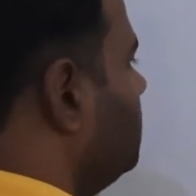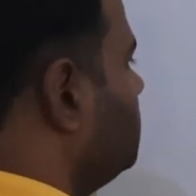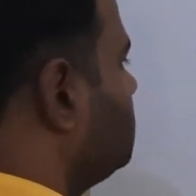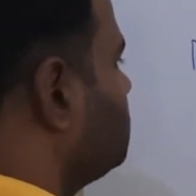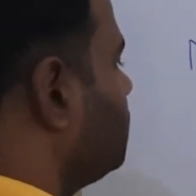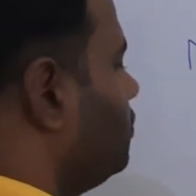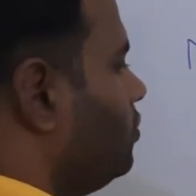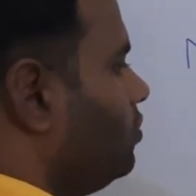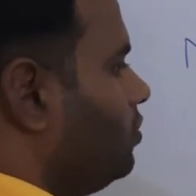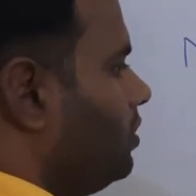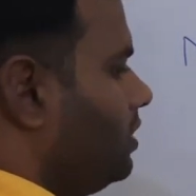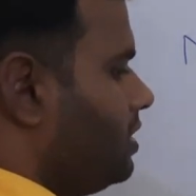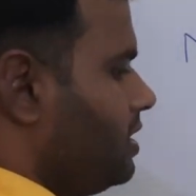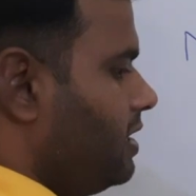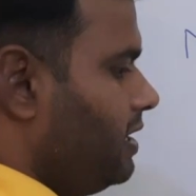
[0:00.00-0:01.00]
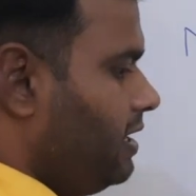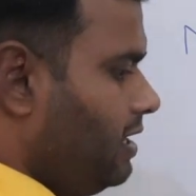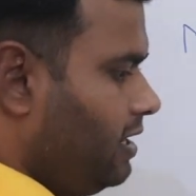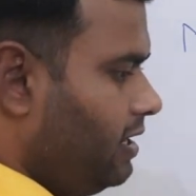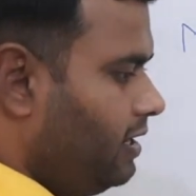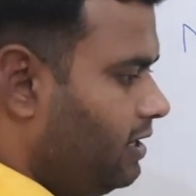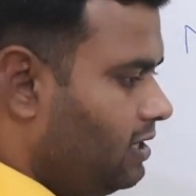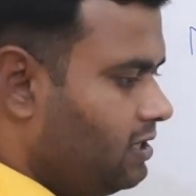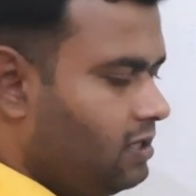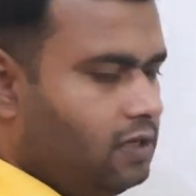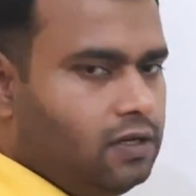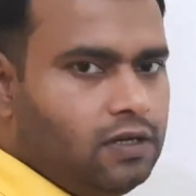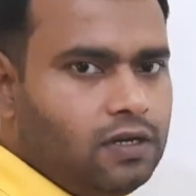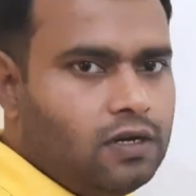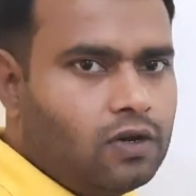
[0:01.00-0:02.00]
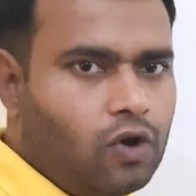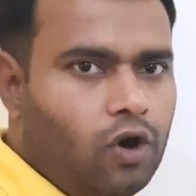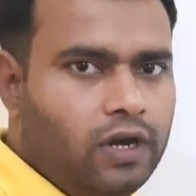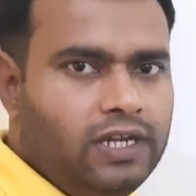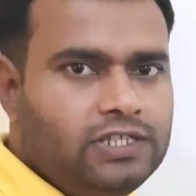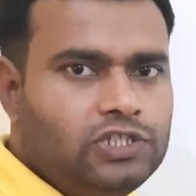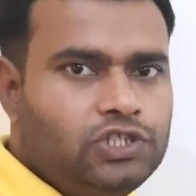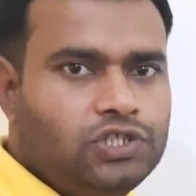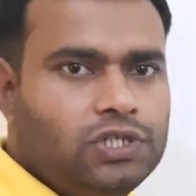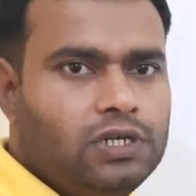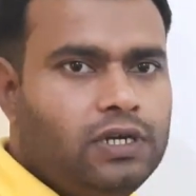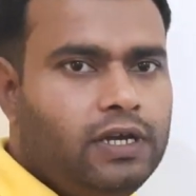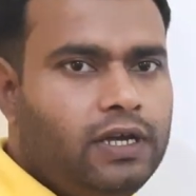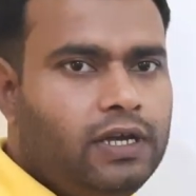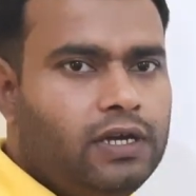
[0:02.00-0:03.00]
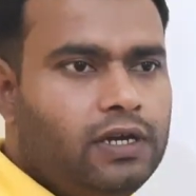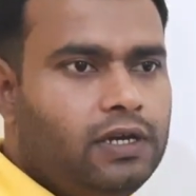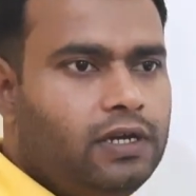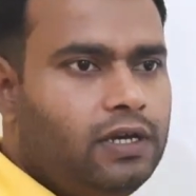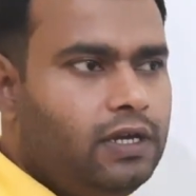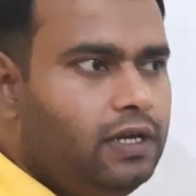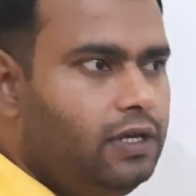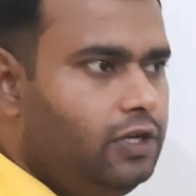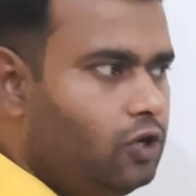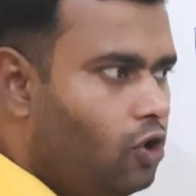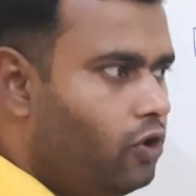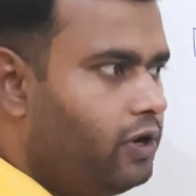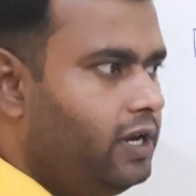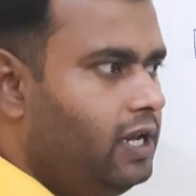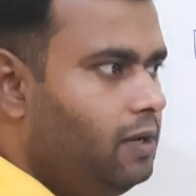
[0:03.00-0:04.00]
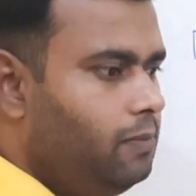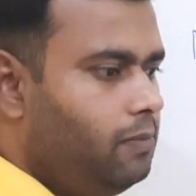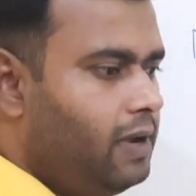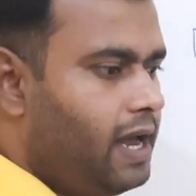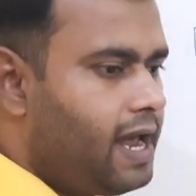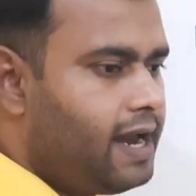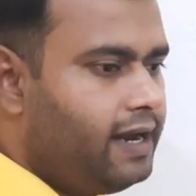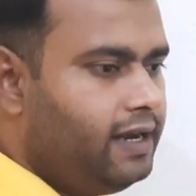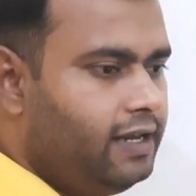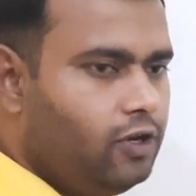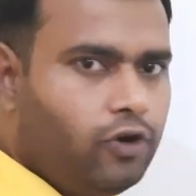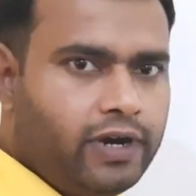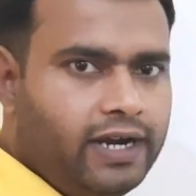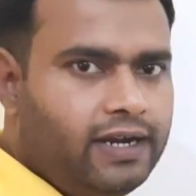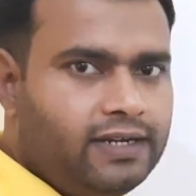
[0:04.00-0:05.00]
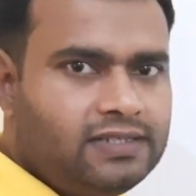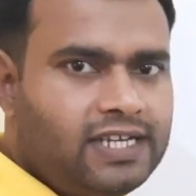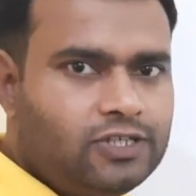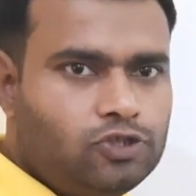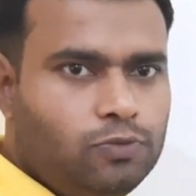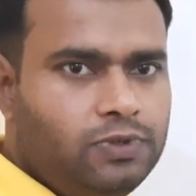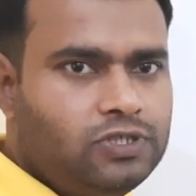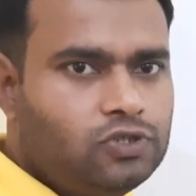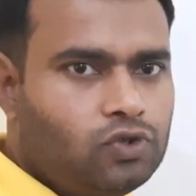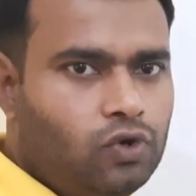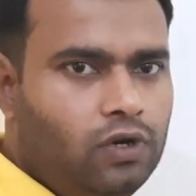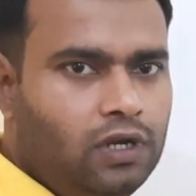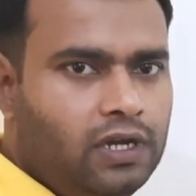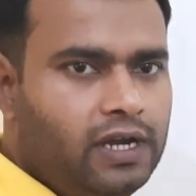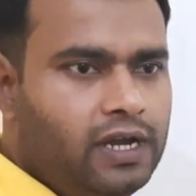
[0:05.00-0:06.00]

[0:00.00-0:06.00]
So in a college, your name and your address has to be stored,